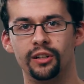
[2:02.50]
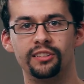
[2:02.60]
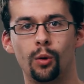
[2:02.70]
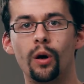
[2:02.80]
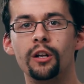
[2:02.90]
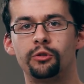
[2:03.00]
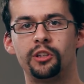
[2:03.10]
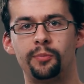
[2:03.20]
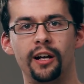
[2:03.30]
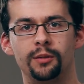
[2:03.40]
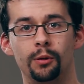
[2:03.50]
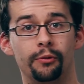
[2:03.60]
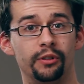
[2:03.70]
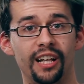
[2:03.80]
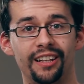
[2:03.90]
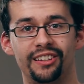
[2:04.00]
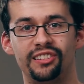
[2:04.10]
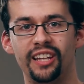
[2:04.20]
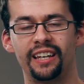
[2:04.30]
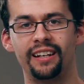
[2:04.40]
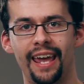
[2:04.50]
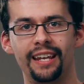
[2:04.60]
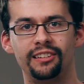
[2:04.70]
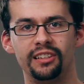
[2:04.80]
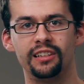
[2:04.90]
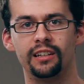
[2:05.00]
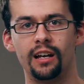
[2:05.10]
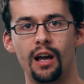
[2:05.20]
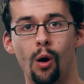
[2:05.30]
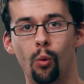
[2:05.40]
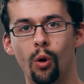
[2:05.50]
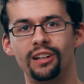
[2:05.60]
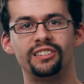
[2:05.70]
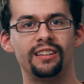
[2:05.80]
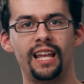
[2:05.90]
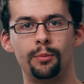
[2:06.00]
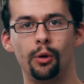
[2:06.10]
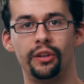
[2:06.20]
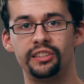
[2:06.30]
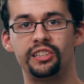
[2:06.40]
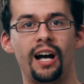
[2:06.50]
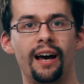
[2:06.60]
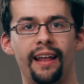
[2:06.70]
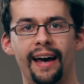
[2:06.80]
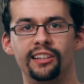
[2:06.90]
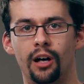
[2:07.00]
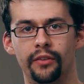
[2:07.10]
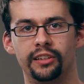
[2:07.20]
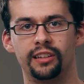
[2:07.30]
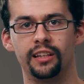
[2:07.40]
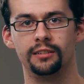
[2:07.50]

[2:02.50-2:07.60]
is the one who's responsible for telling the second AC what to label this shot as on the slate.